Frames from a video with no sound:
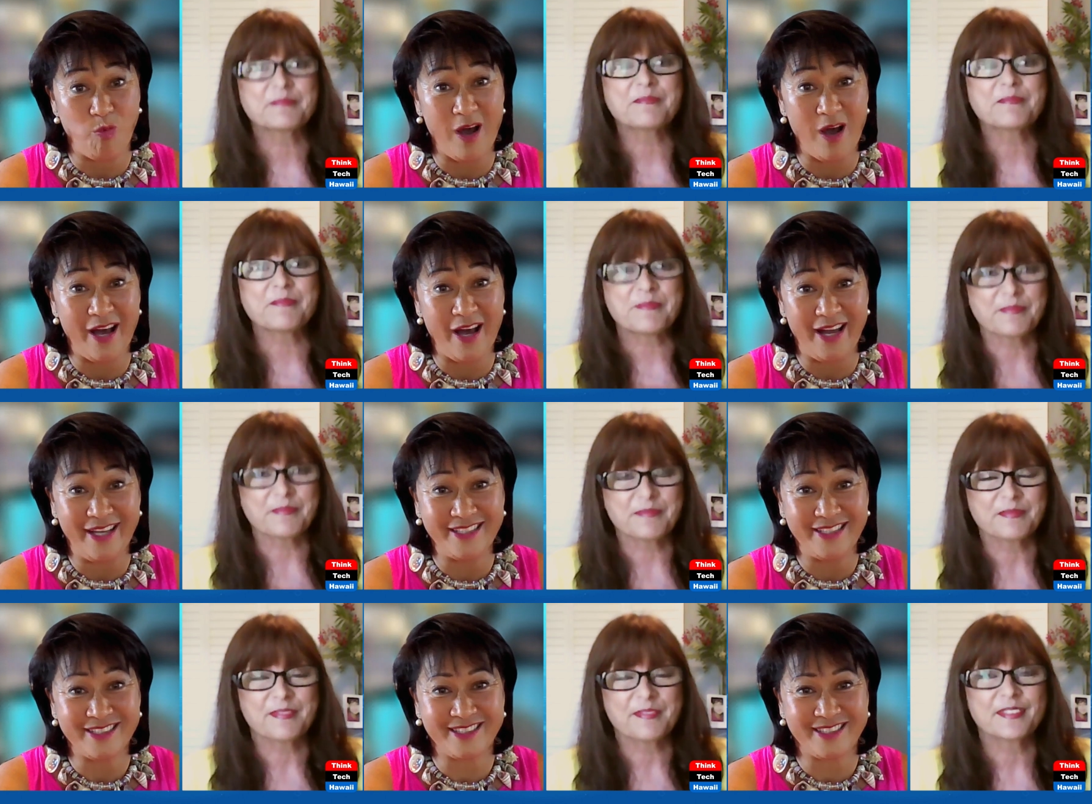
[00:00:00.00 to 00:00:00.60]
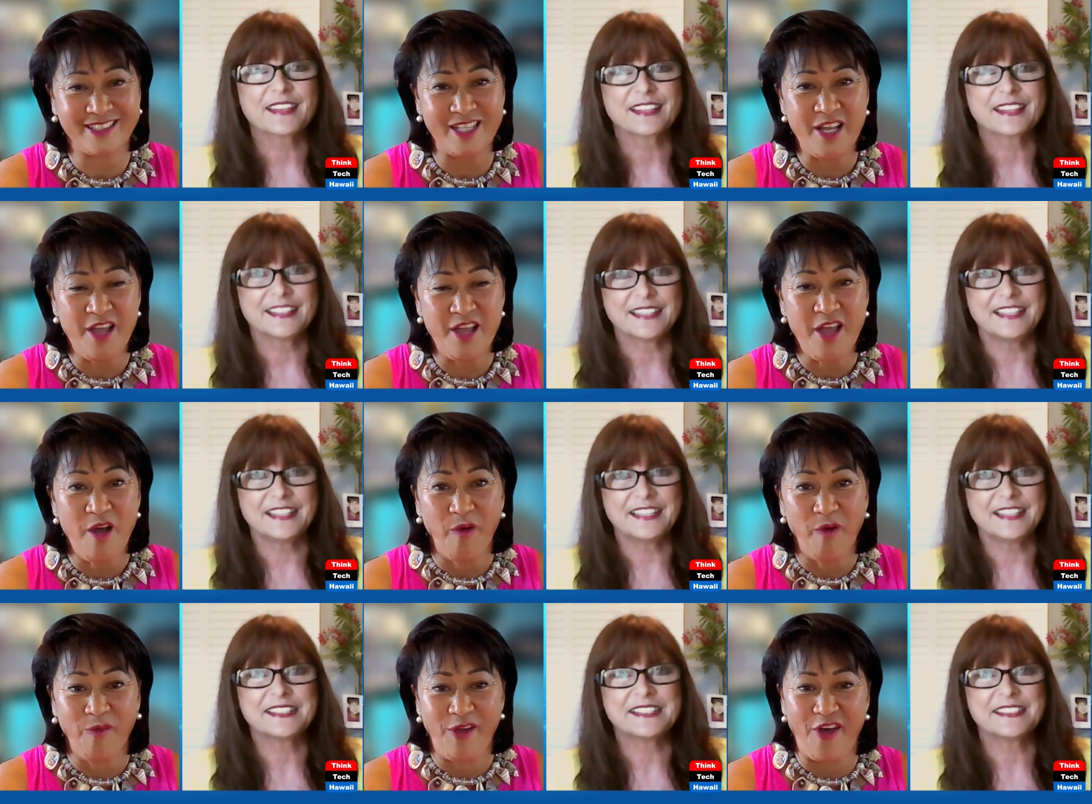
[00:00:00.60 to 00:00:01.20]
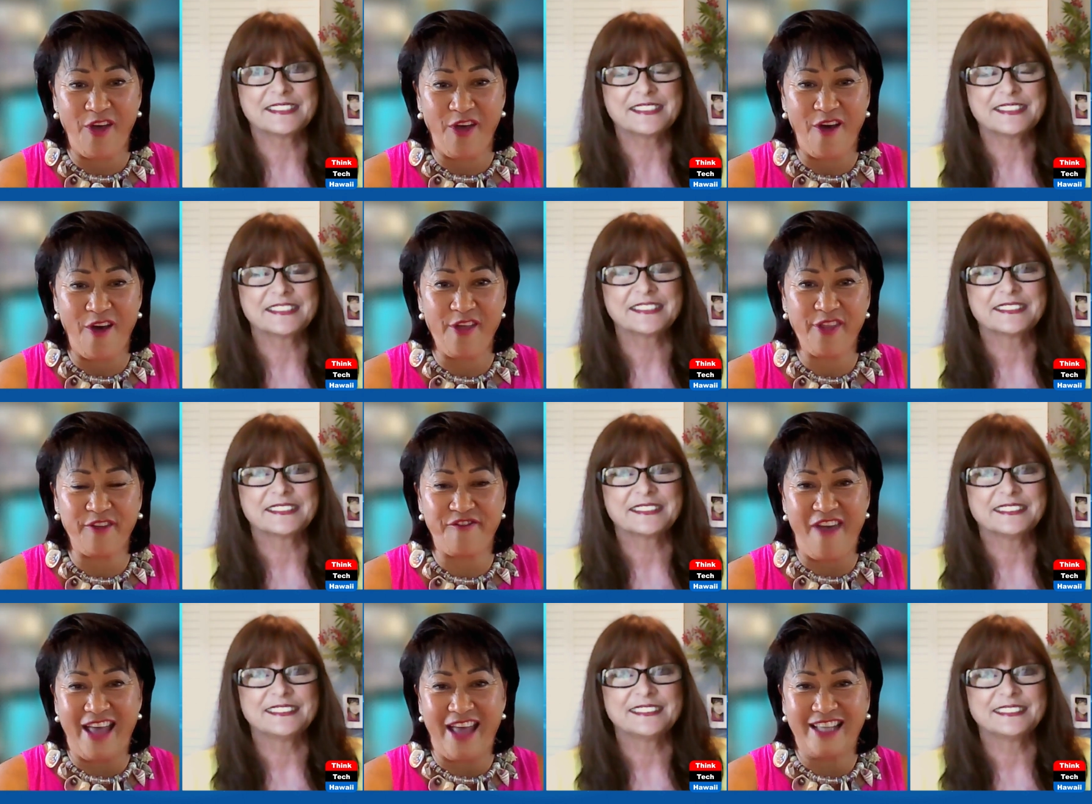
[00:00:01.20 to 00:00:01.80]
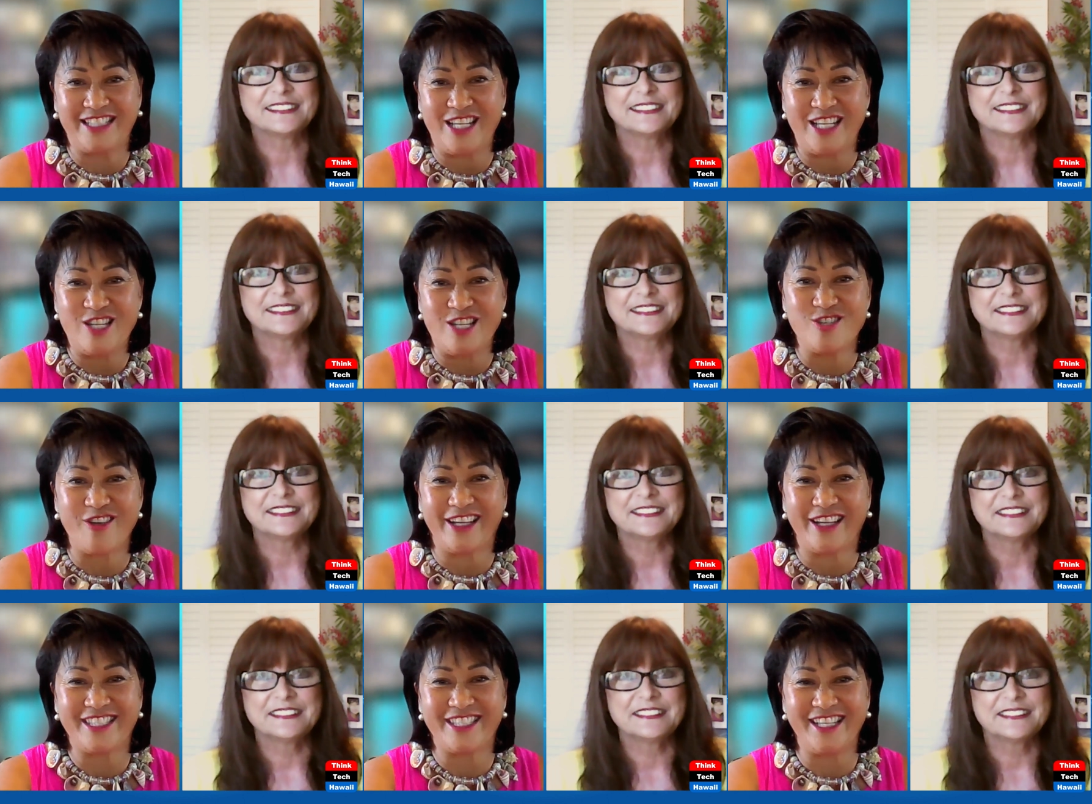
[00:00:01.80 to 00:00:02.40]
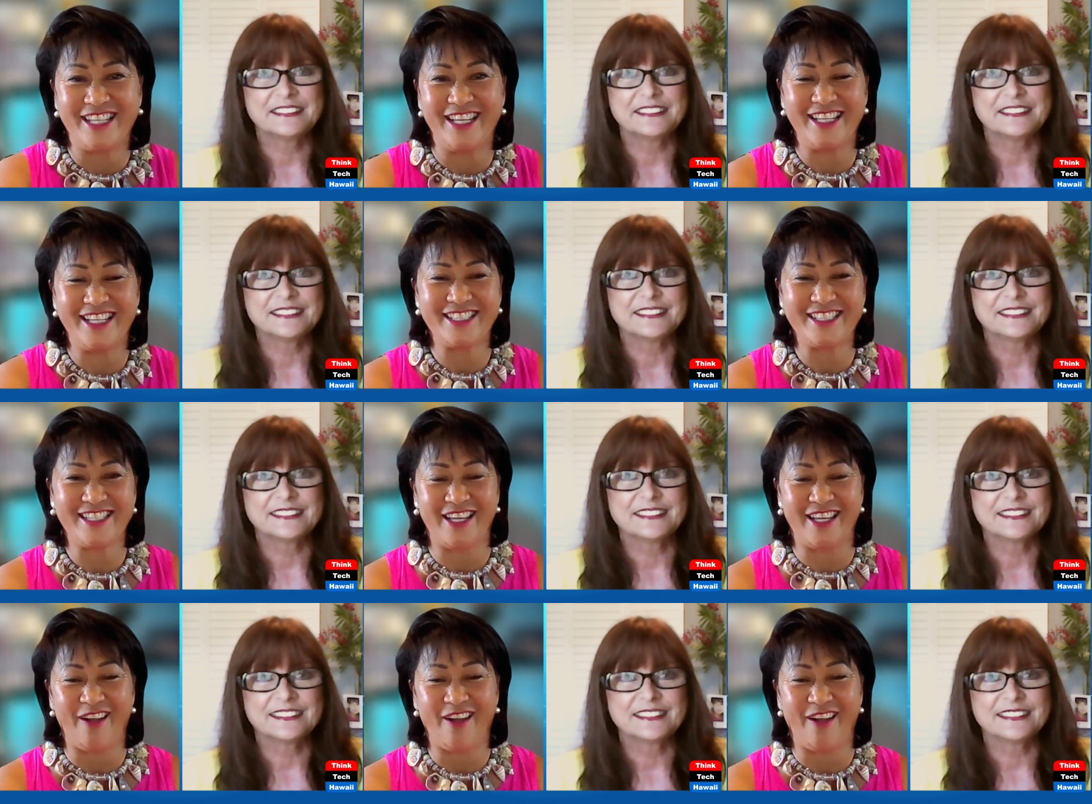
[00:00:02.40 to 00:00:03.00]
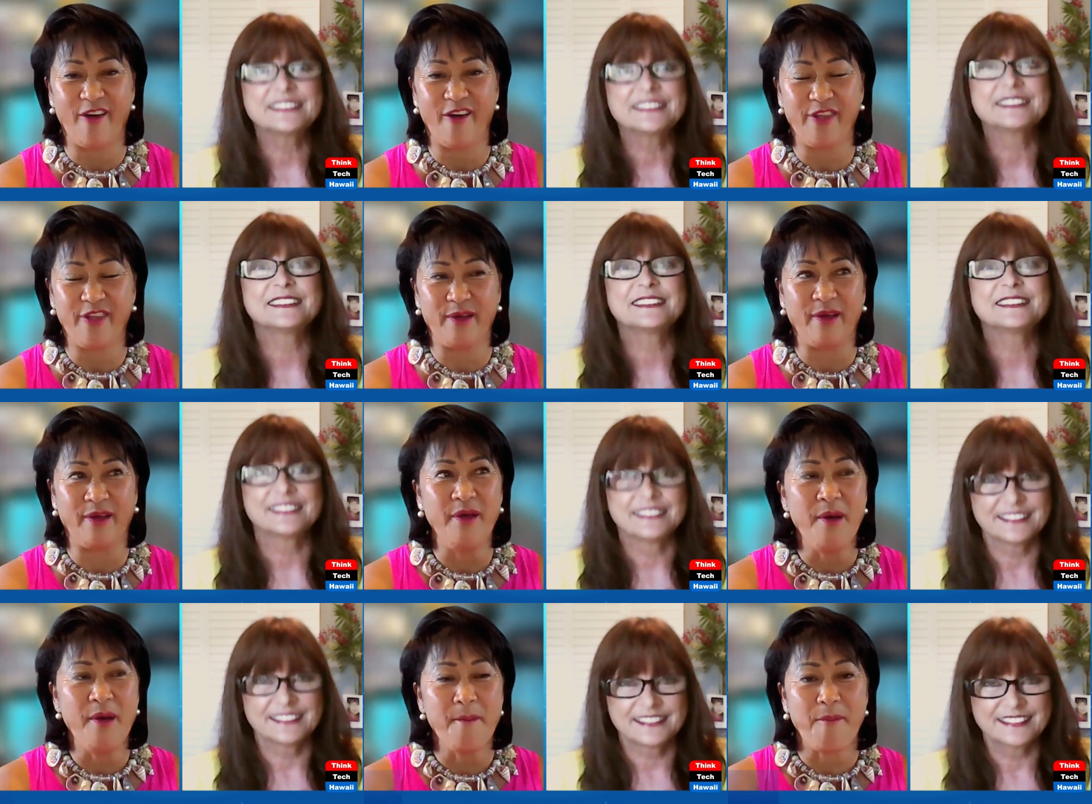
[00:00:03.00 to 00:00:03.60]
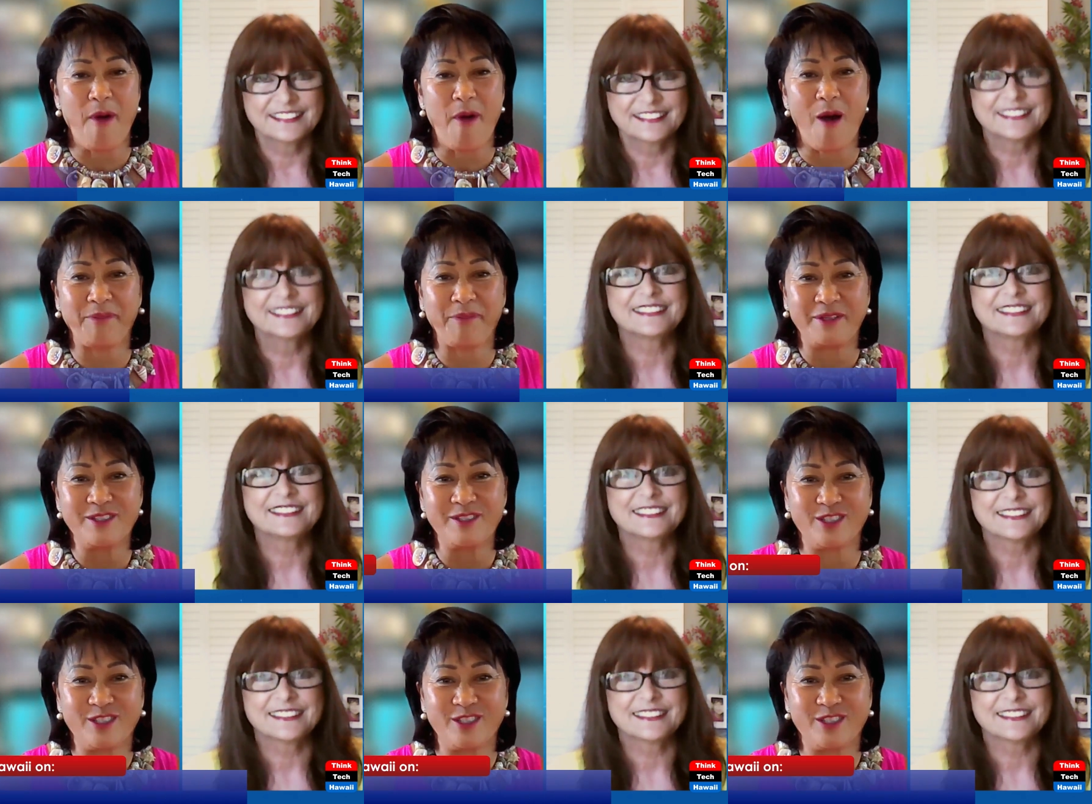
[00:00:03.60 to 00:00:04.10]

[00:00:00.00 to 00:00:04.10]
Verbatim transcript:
Speaker 1: was yeah. with all the fancy dresses and all the pomp and